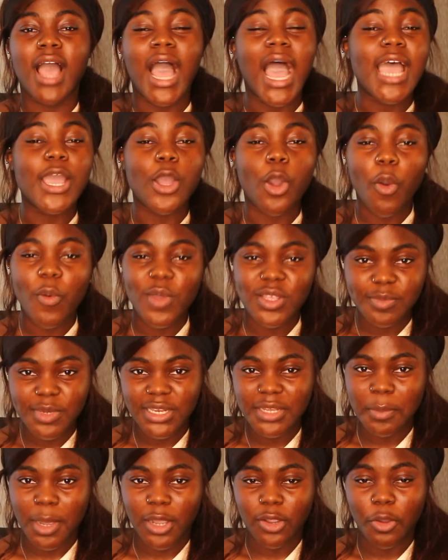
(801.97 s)
I always
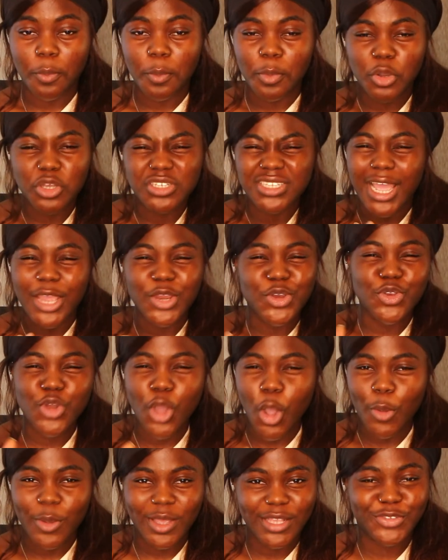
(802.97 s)
believe my gut, because I
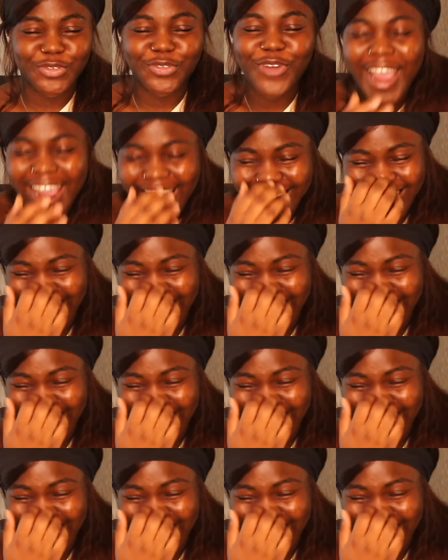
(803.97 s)
know it's right.